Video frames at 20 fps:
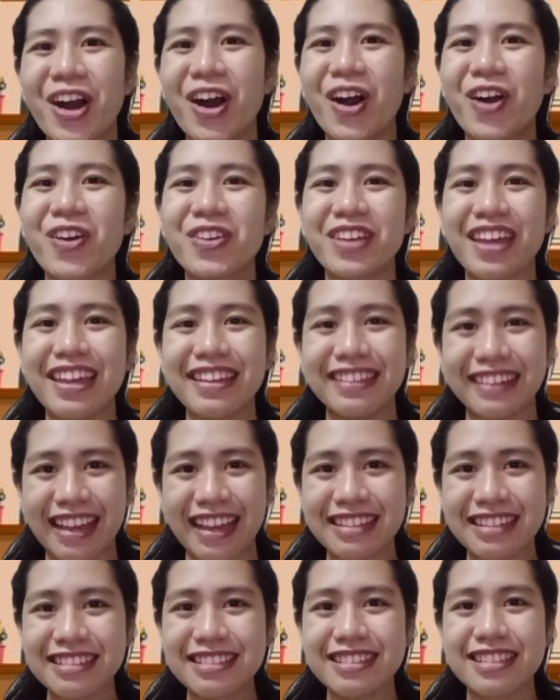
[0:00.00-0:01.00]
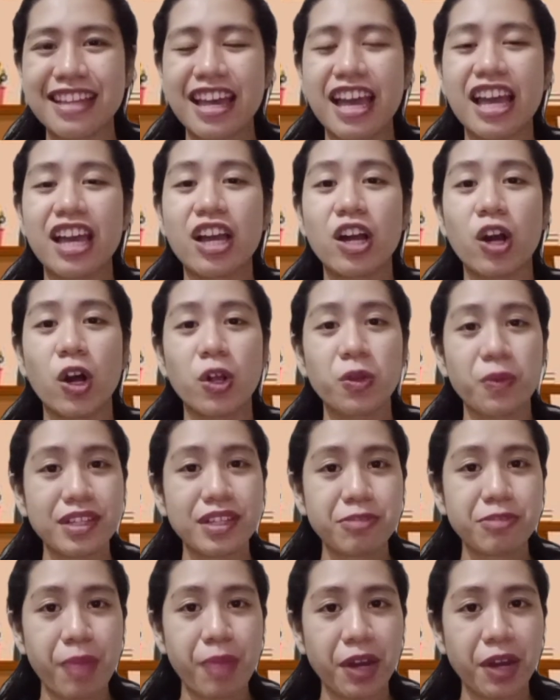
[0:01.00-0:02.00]
Okay, class,
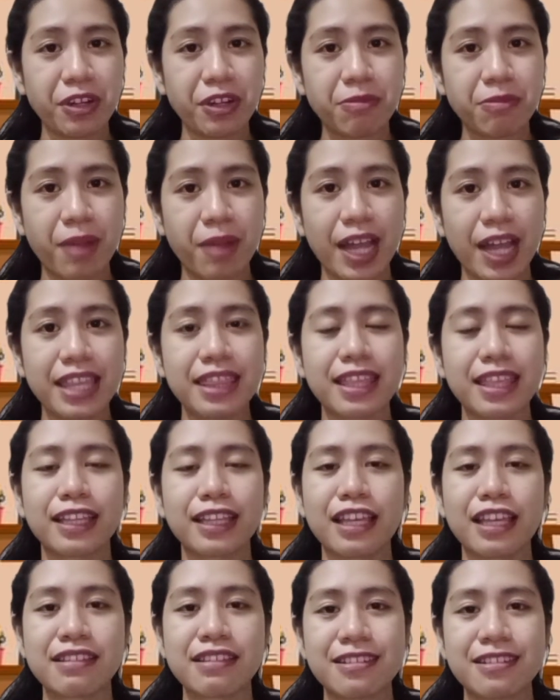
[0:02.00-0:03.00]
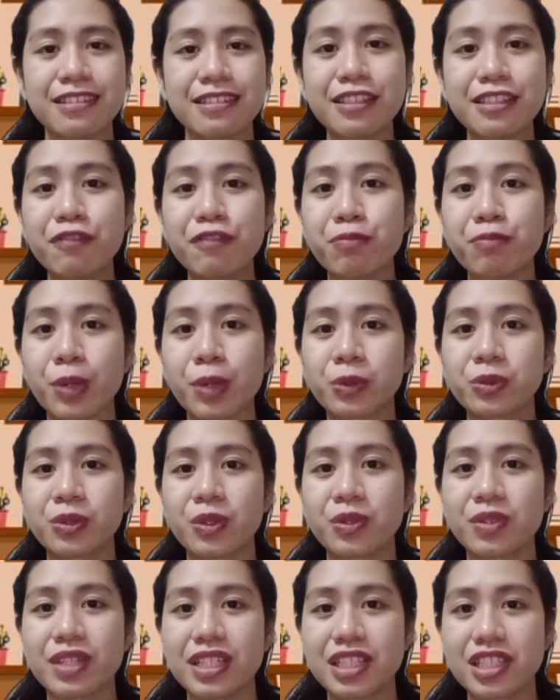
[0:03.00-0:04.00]
always bear in mind that intensive
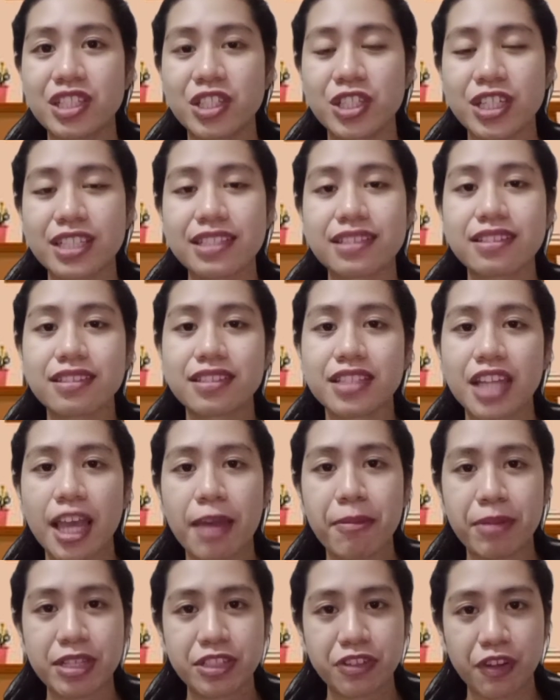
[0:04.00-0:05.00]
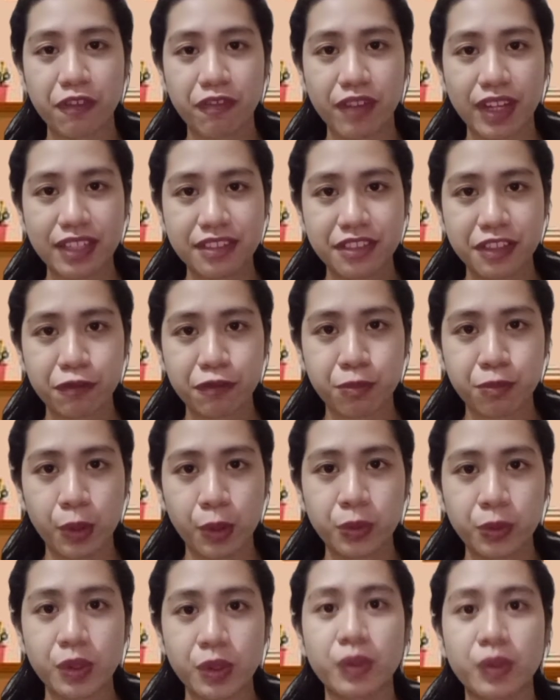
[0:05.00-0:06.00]
pronoun is just the same as reflexive
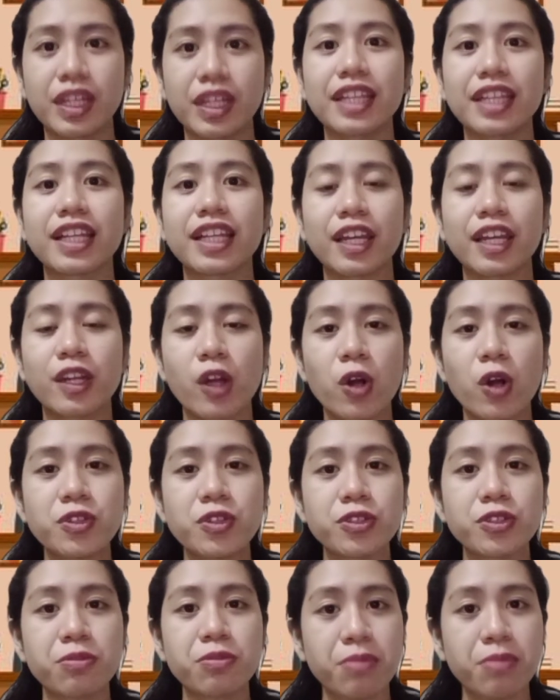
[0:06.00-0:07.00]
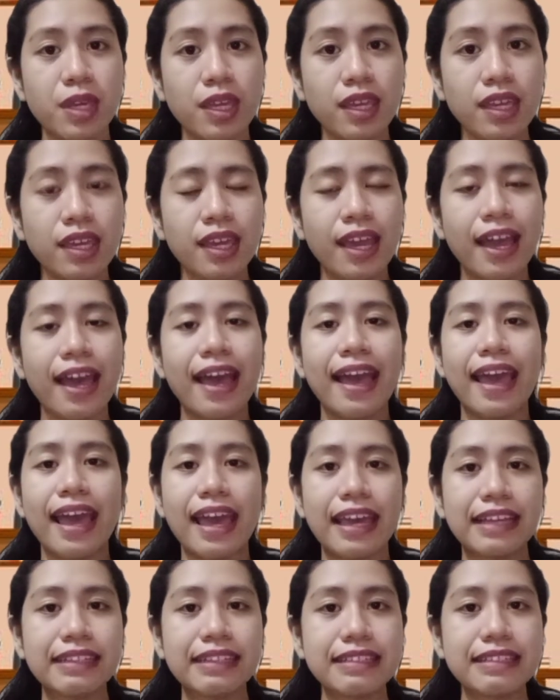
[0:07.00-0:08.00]
pronoun. It can also be
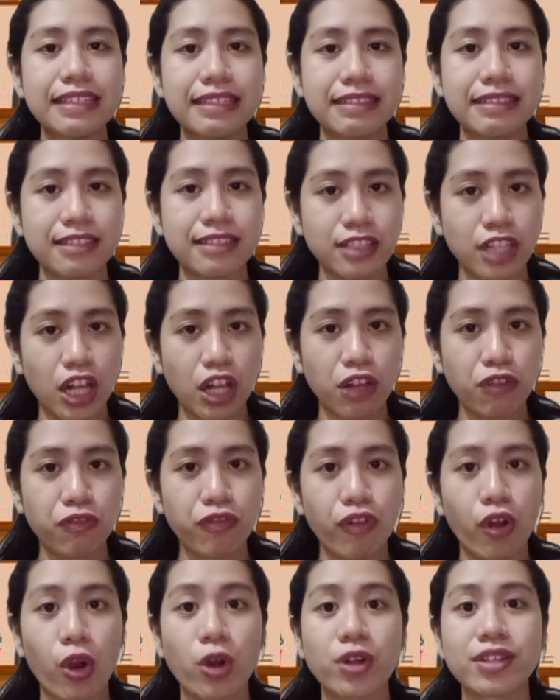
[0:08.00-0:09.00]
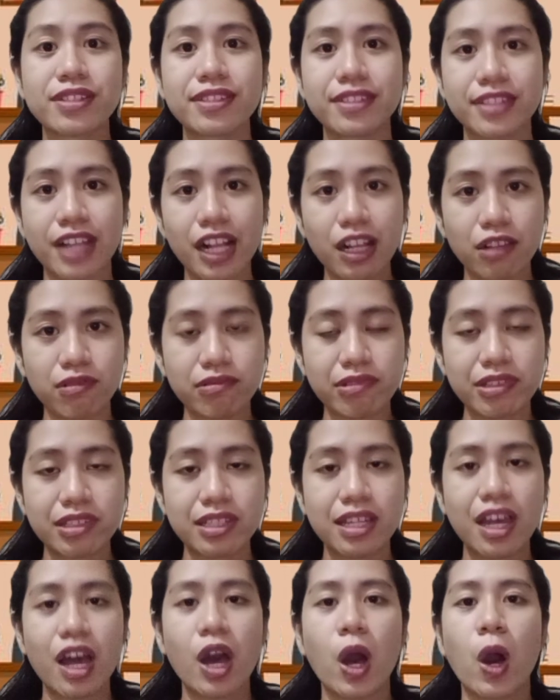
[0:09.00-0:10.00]
end in self or selves.
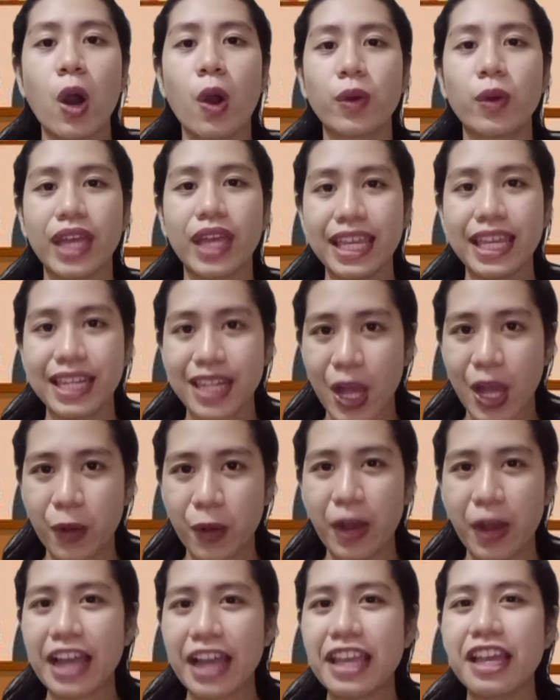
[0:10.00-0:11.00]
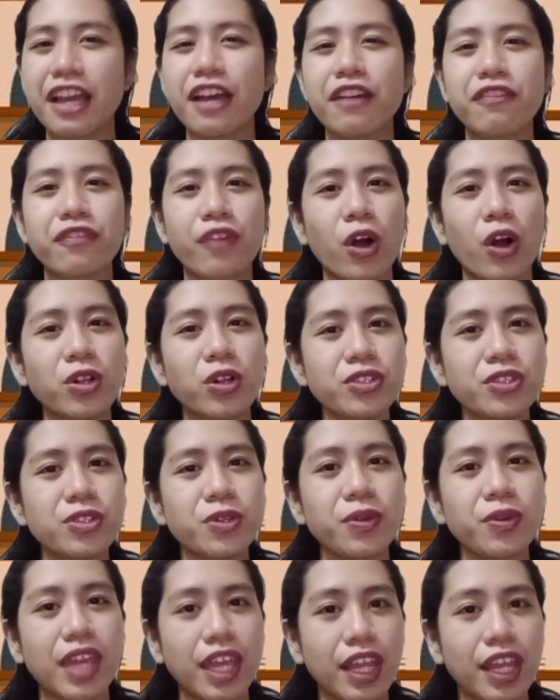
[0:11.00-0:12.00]
Okay, now I have
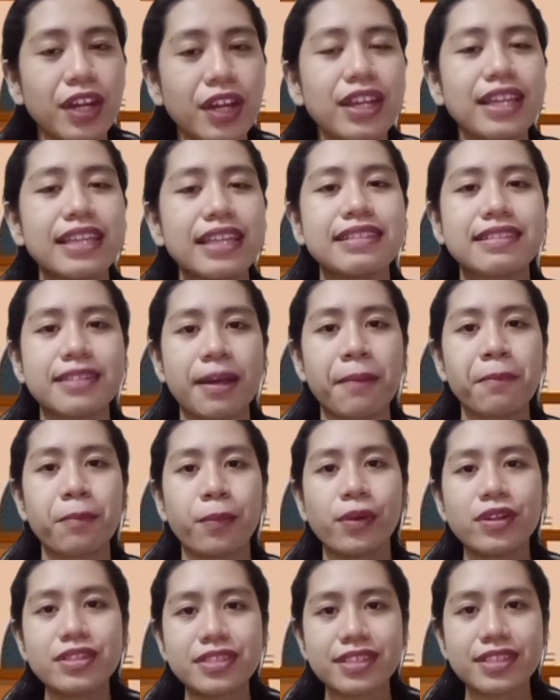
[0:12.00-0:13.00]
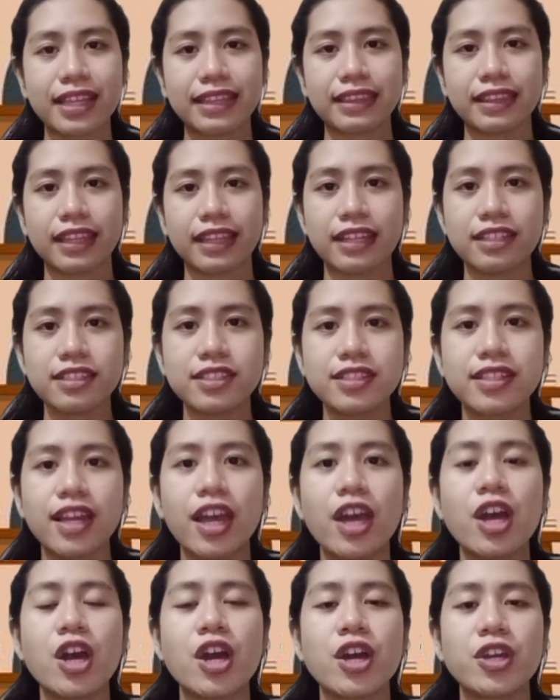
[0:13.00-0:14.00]
also here a sample sentence
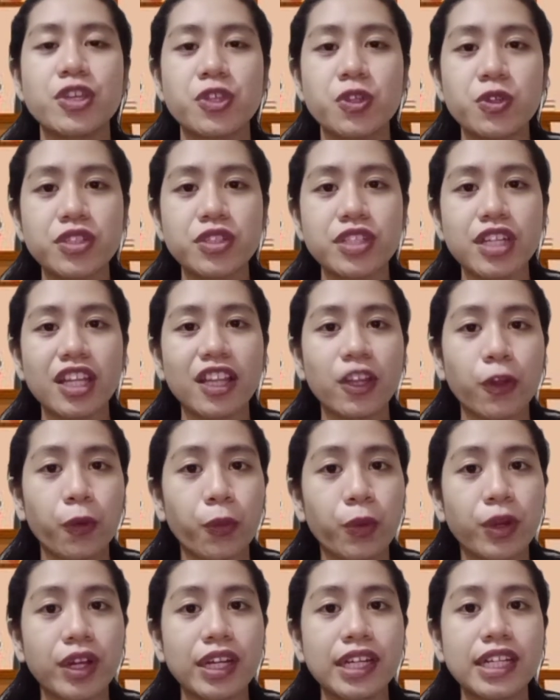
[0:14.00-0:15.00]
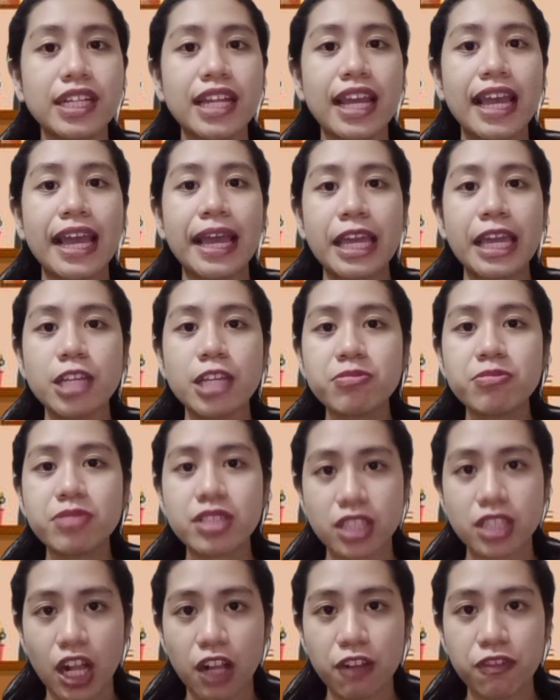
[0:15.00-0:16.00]
using the word
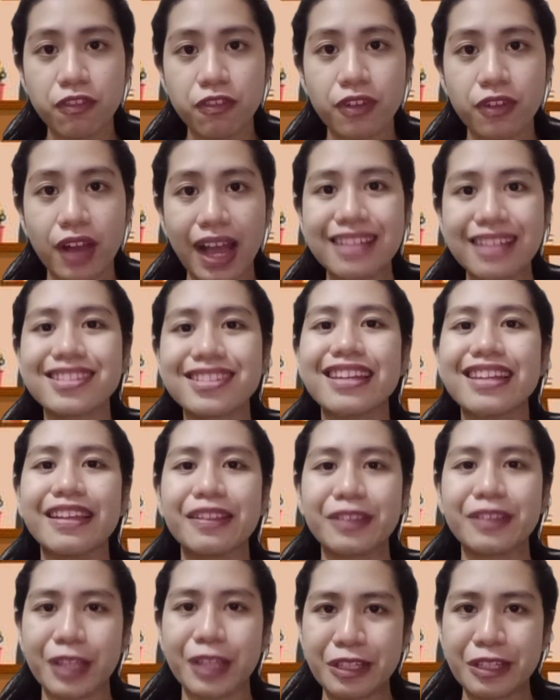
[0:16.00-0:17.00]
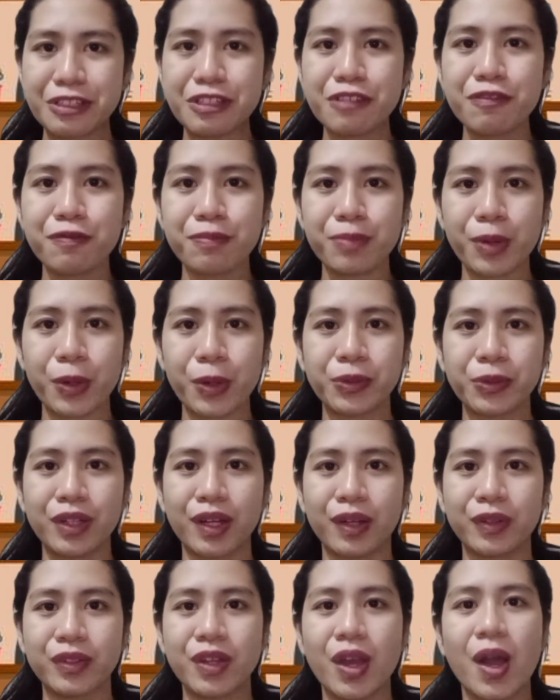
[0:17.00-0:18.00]
himself as an intensive
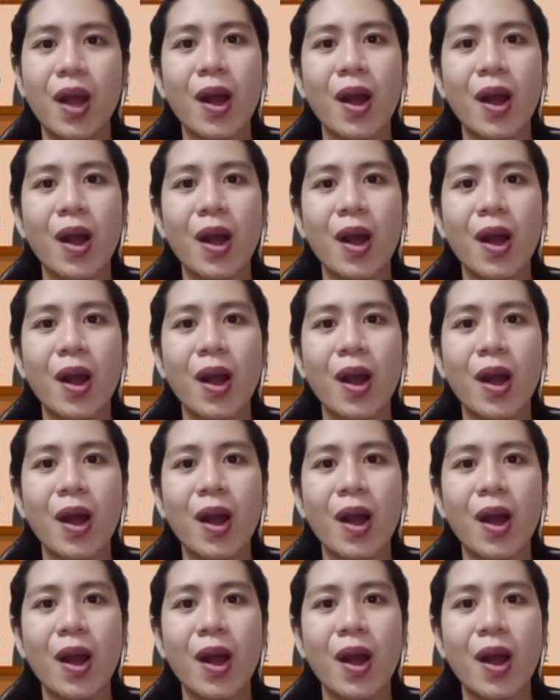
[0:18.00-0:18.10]
pronoun.